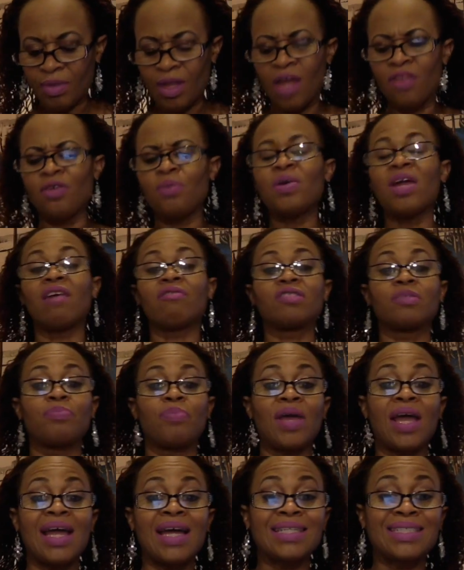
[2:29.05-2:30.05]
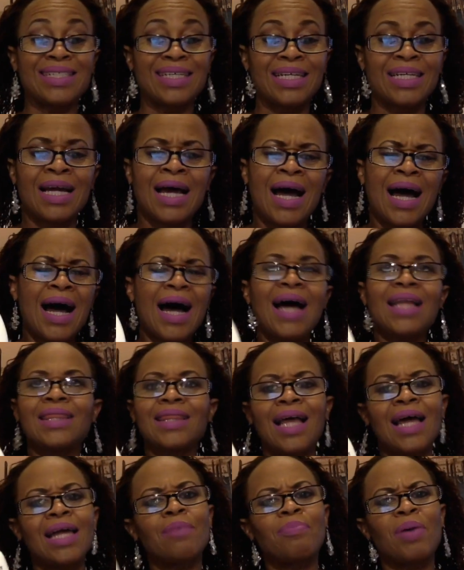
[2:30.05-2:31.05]
And then we have some Pantene. I
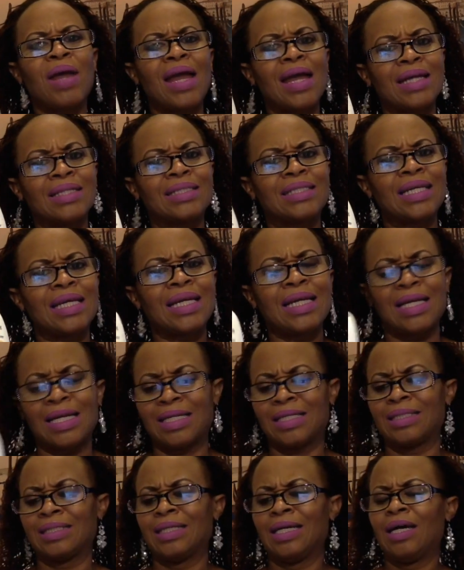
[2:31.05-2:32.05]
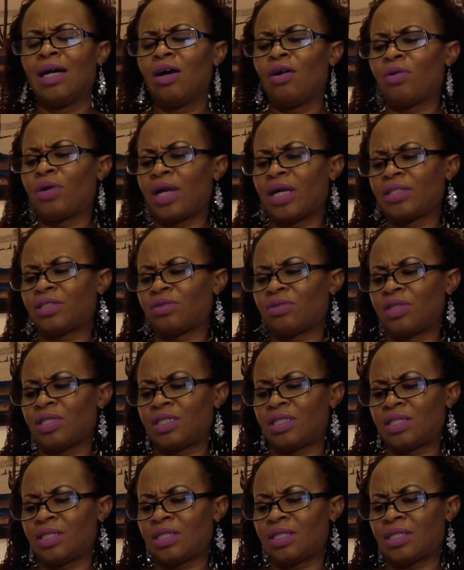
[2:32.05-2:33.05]
like Pantene. Okay, so
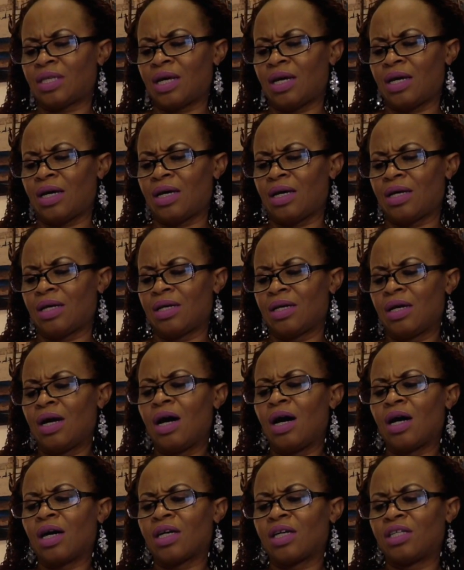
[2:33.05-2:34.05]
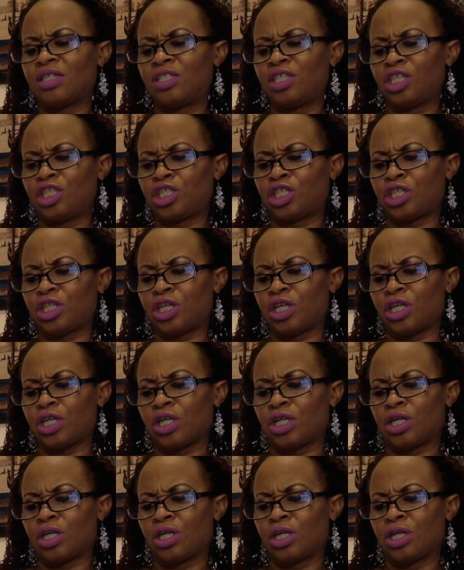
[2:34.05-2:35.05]
this is a conditioner.
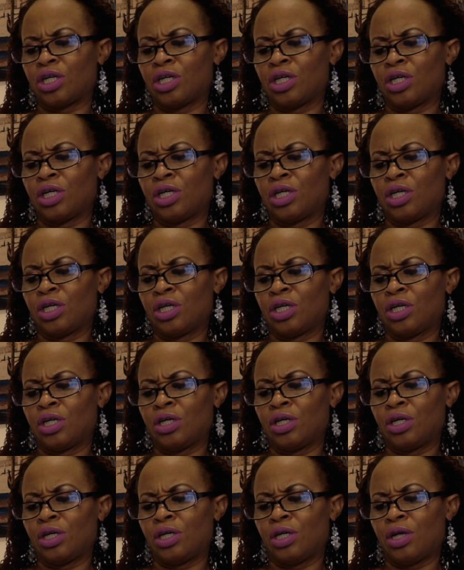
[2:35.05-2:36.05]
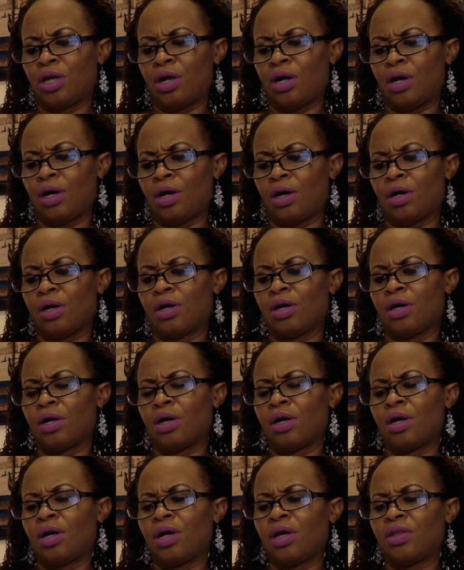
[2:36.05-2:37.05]
Uh-huh.
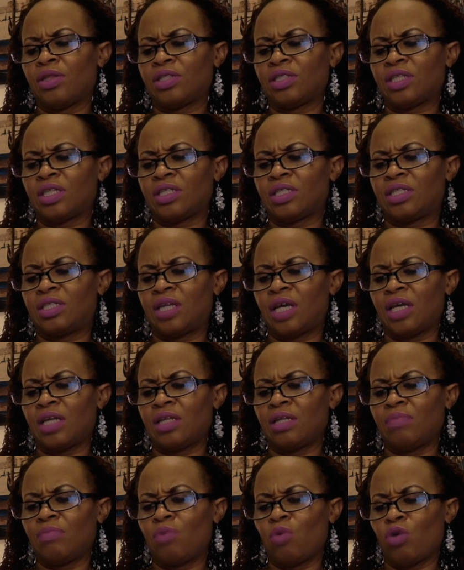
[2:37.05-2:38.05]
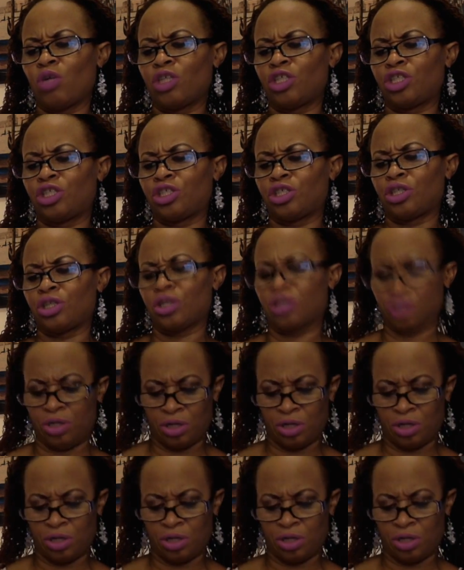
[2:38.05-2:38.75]
And this says Daily Moisture.